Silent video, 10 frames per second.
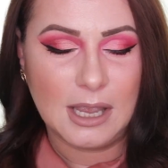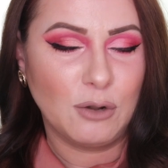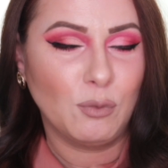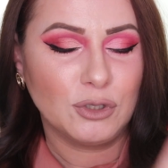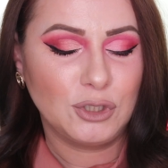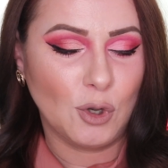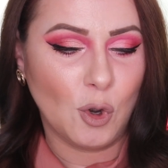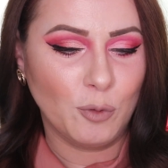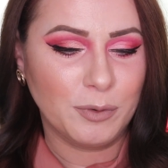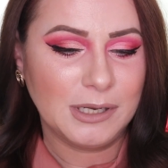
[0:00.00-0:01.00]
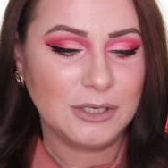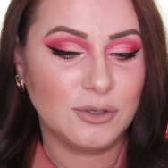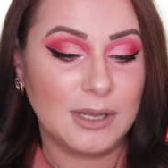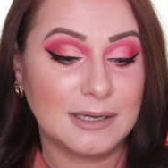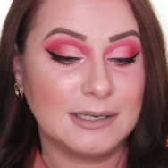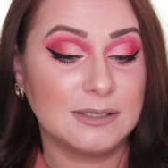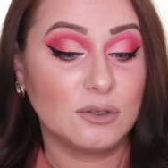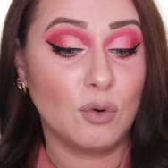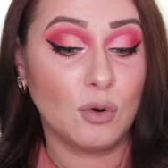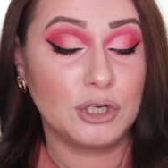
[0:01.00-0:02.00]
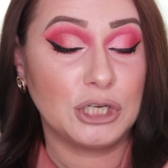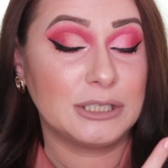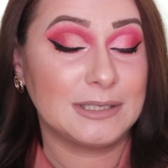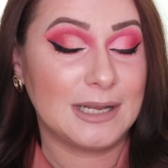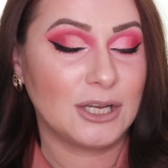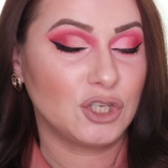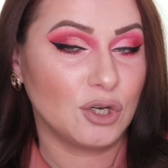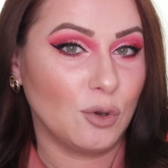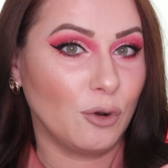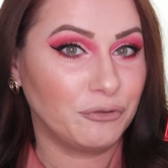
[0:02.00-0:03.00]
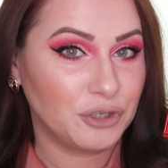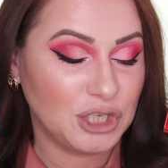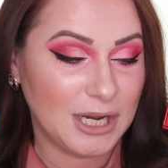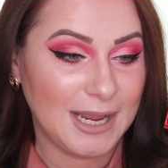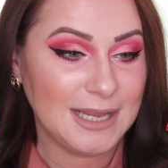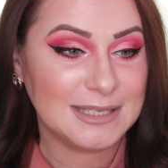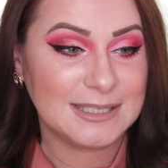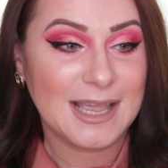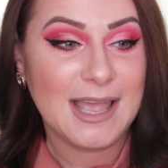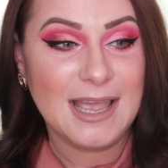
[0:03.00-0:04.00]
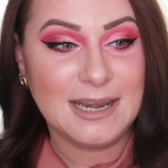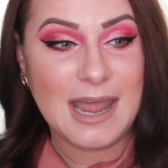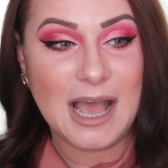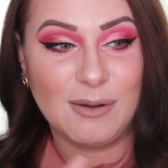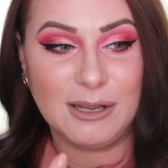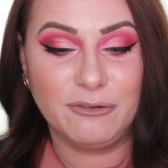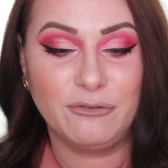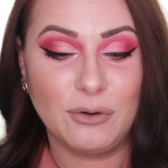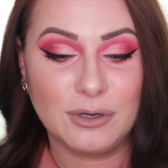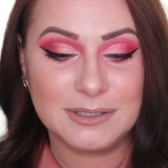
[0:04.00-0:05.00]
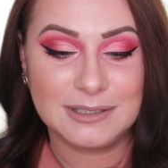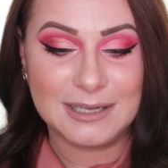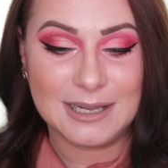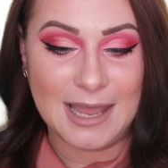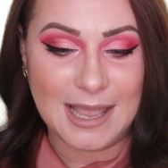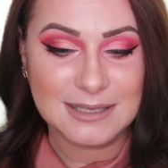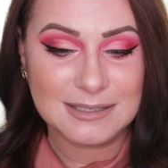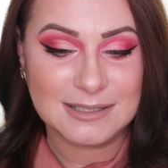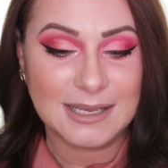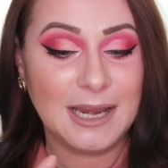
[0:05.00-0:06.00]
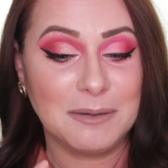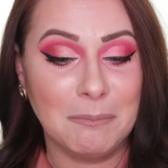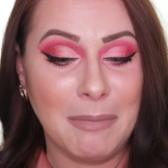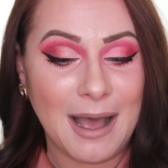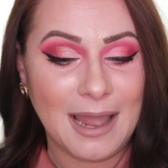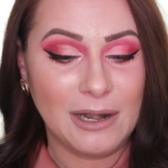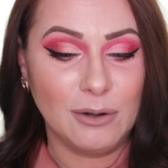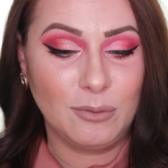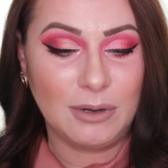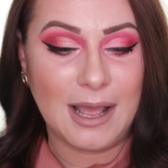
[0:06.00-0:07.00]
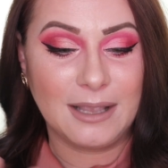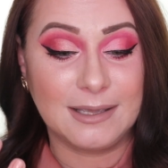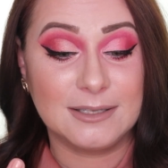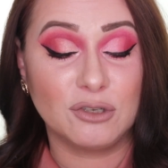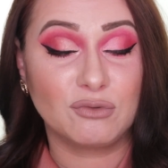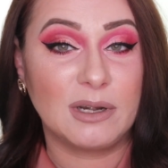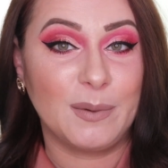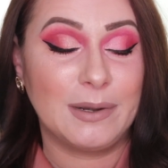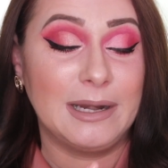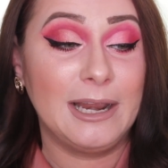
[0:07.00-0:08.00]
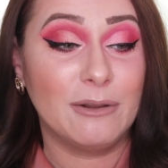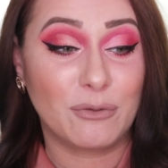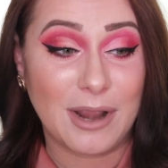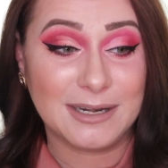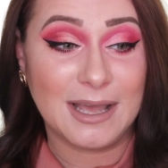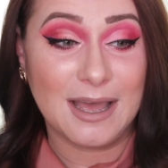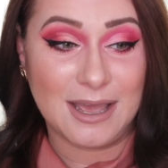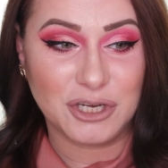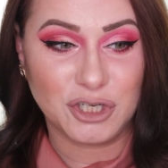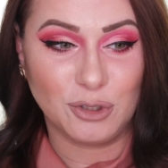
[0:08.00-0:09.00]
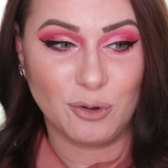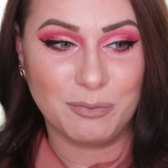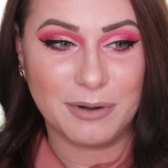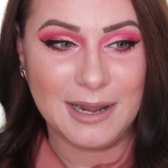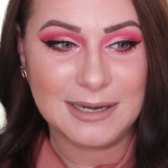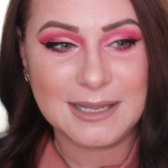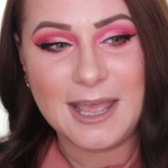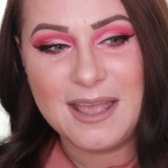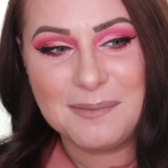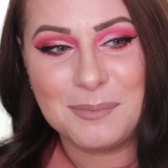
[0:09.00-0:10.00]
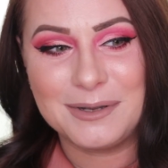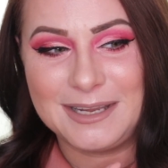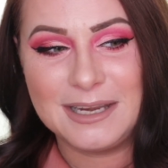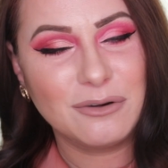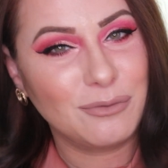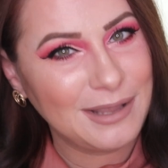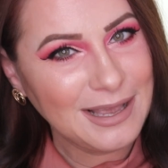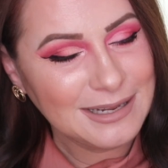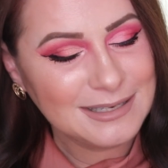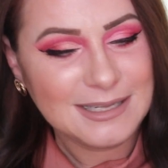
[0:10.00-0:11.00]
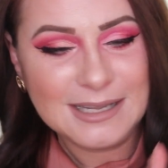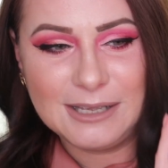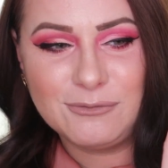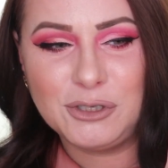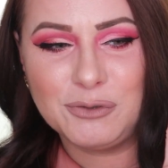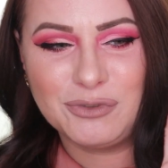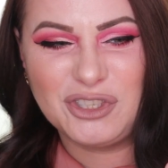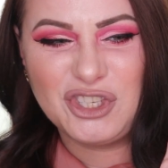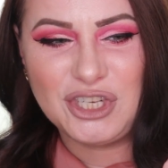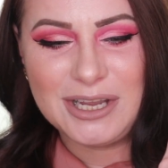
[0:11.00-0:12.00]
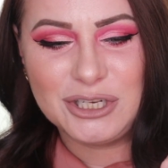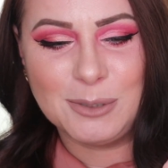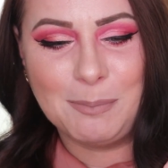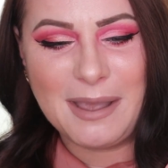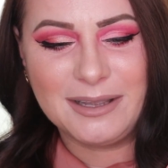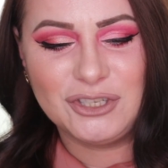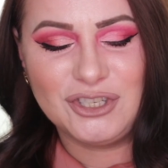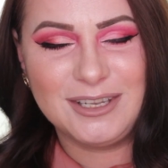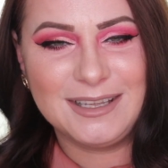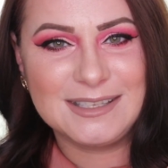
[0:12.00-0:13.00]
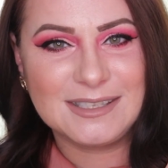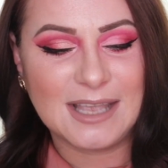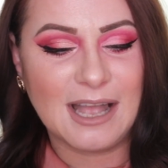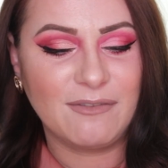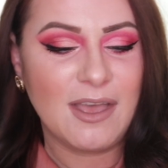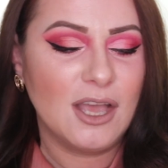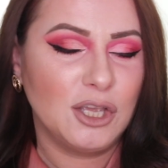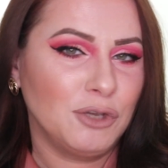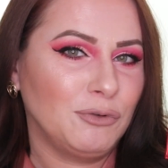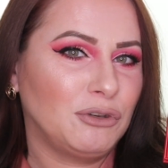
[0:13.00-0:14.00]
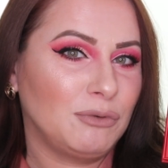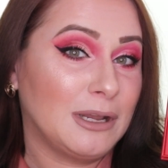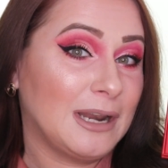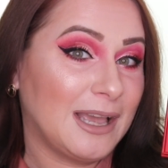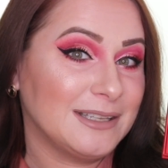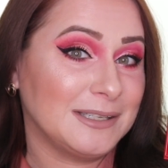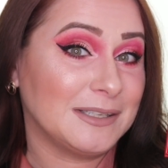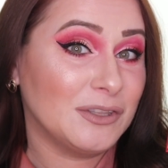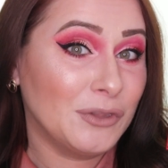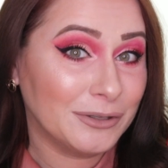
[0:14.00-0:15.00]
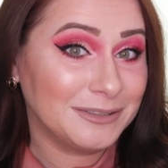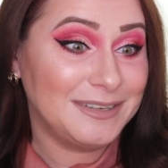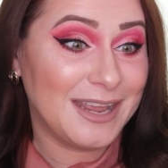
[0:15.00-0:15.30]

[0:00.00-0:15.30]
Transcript: and once you open it you get this gorgeous selection of shades. Now at first glance it might look like it's a really red eyeshadow palette, but in reality if you would change the packaging itself you would realize it's not